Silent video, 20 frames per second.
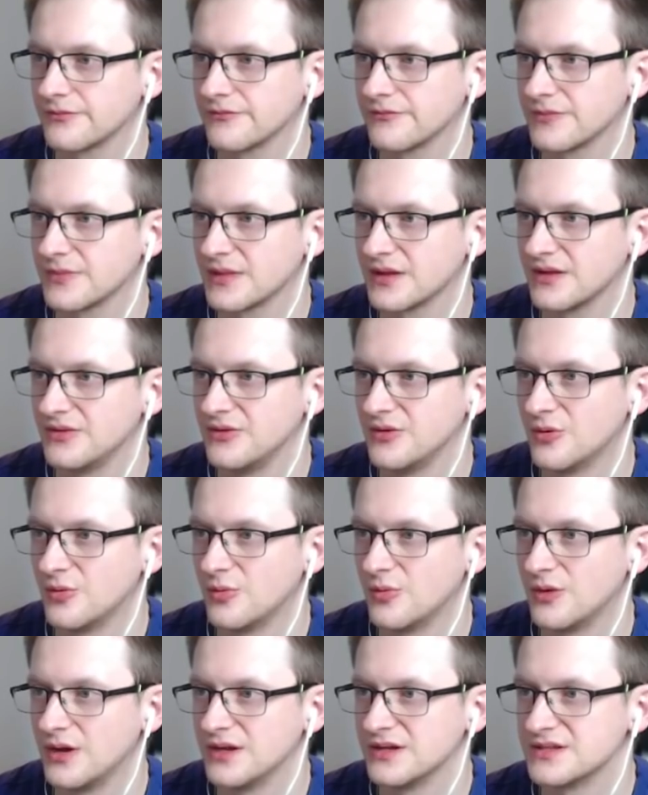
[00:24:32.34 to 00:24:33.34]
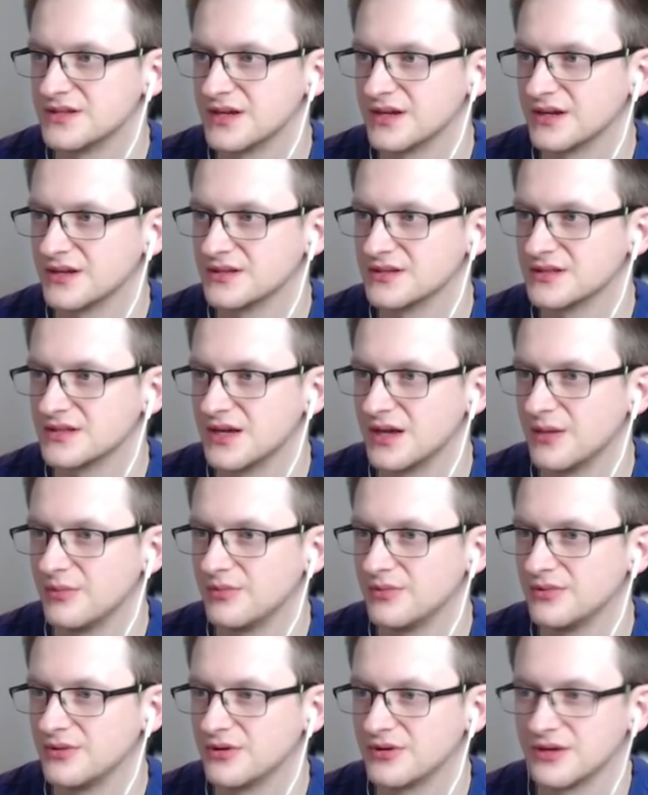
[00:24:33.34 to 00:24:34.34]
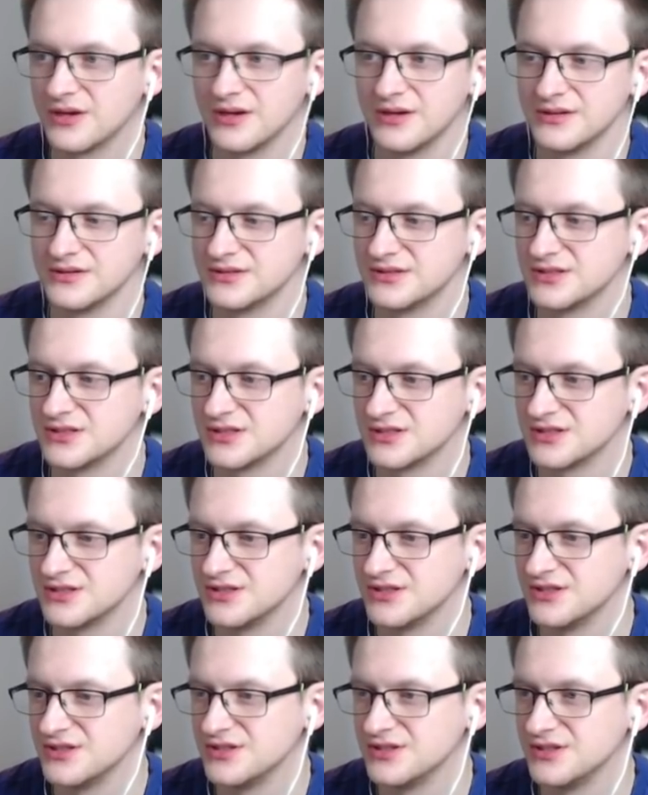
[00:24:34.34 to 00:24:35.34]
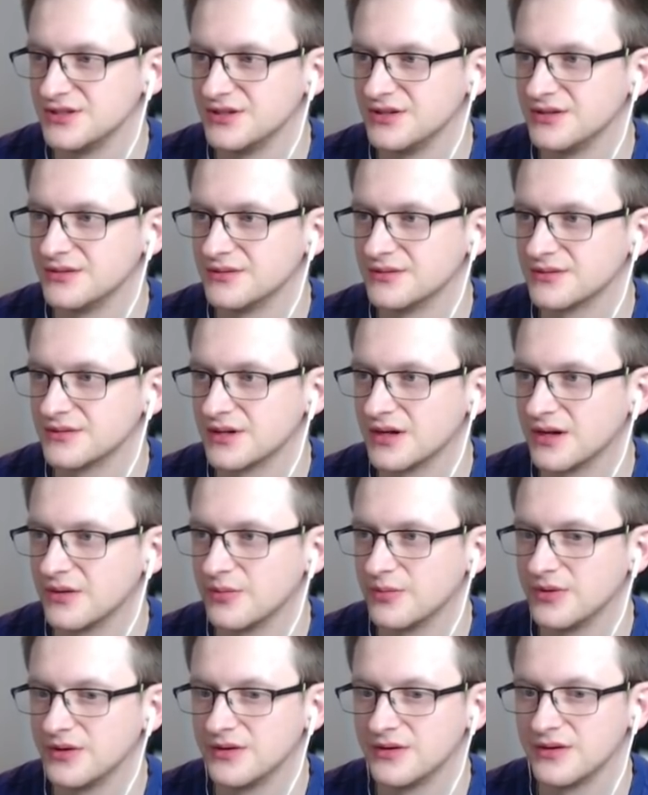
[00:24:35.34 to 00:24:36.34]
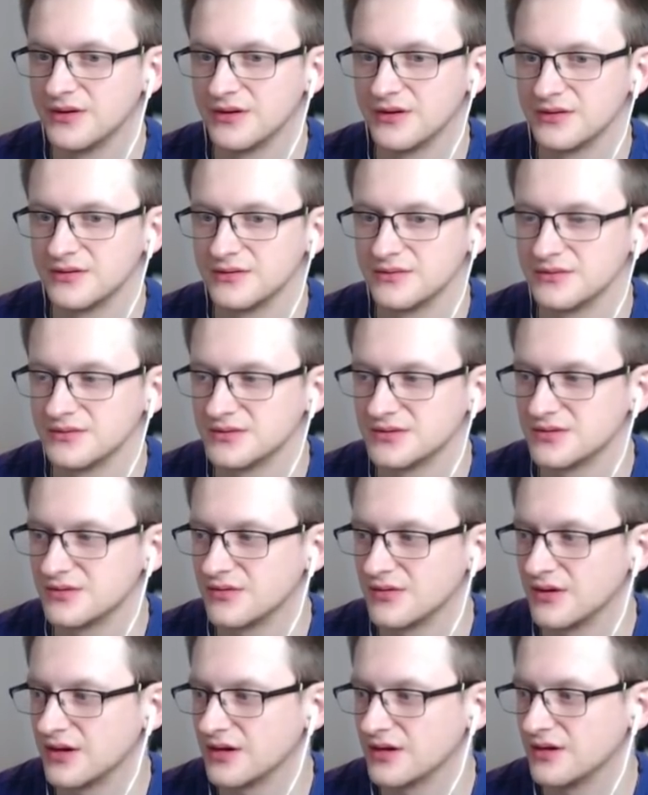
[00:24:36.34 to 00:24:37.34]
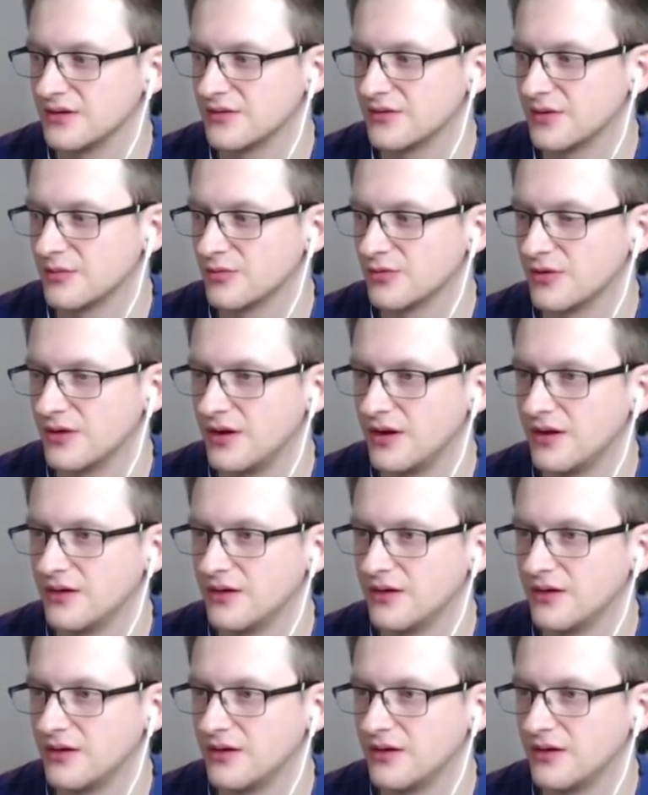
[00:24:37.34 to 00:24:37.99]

No way, second zap. Okay, it's just GG. Can't beat that. It's so likely for him to have.